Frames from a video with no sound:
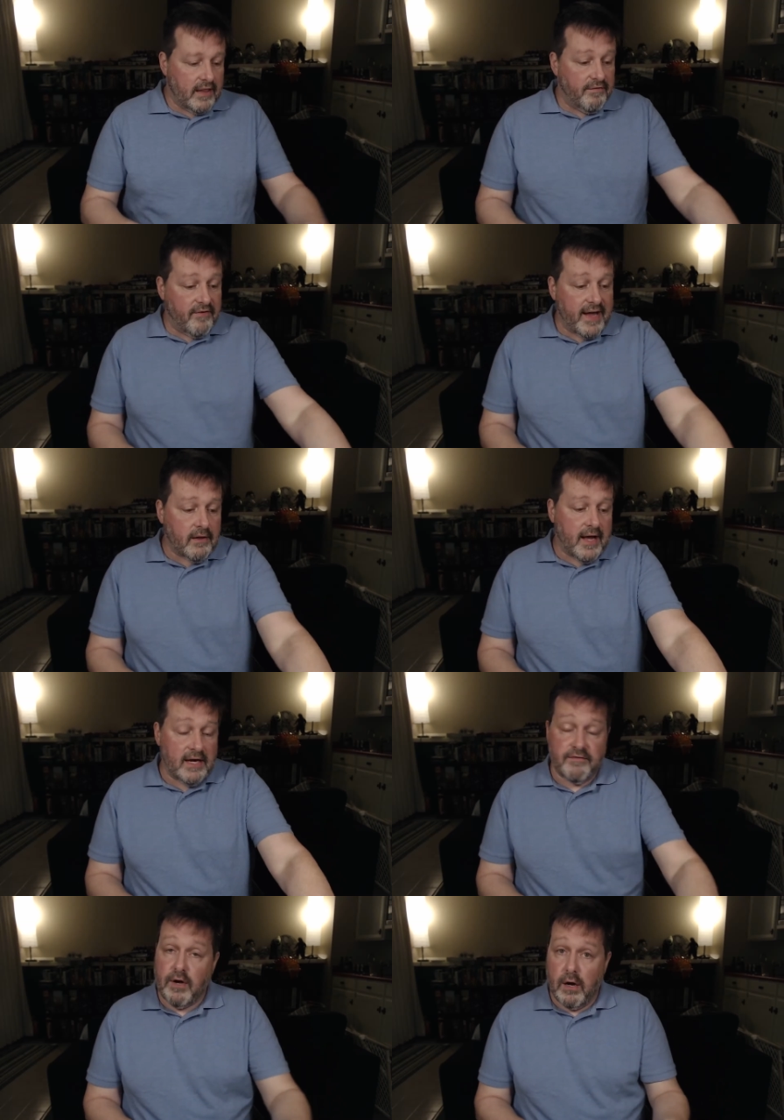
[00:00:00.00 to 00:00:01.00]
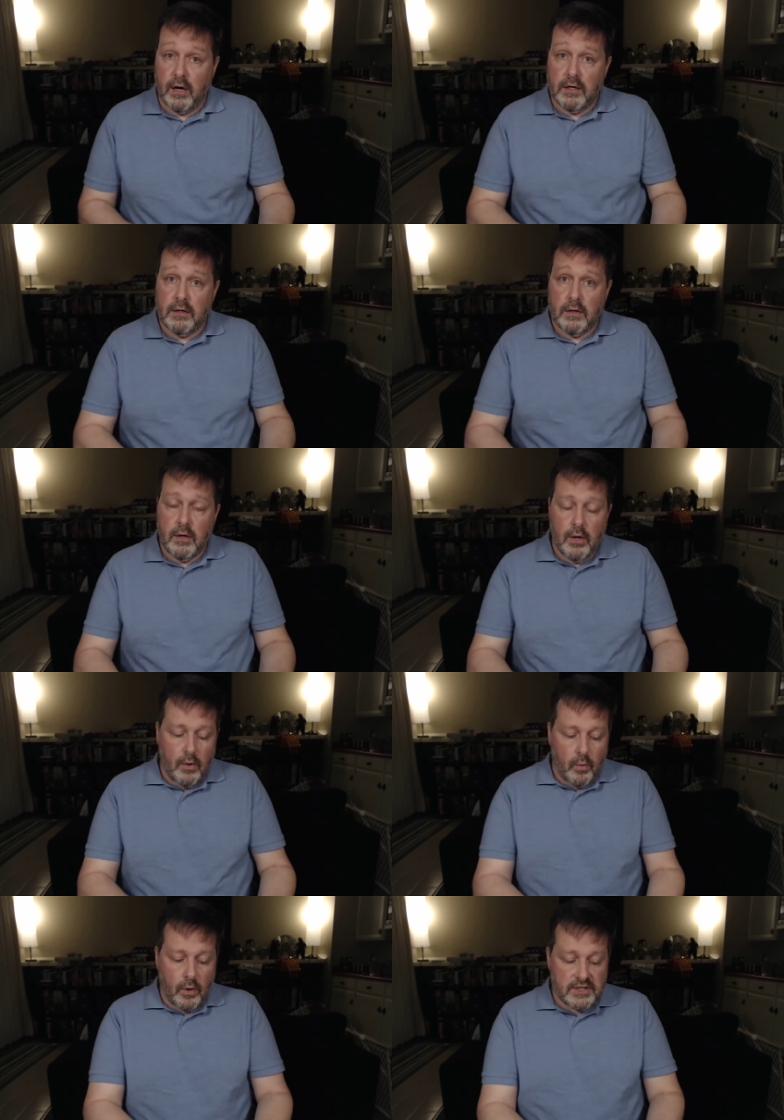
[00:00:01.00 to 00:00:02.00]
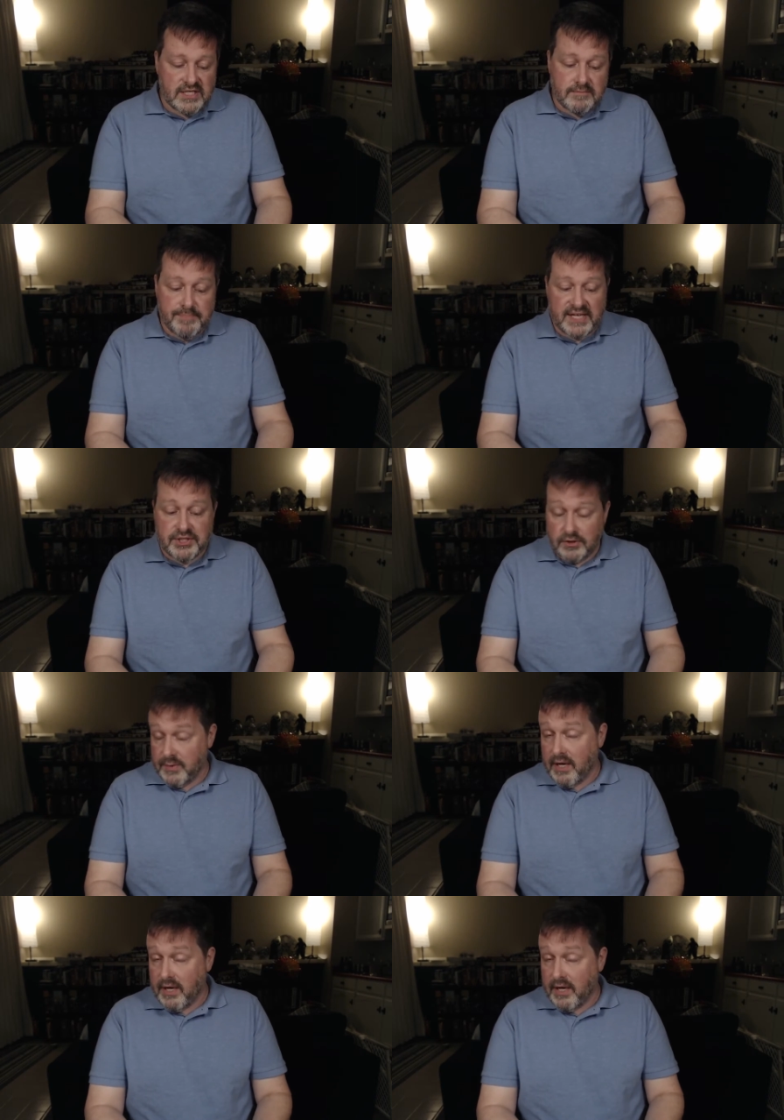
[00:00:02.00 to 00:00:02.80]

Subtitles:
final kind of card were specials.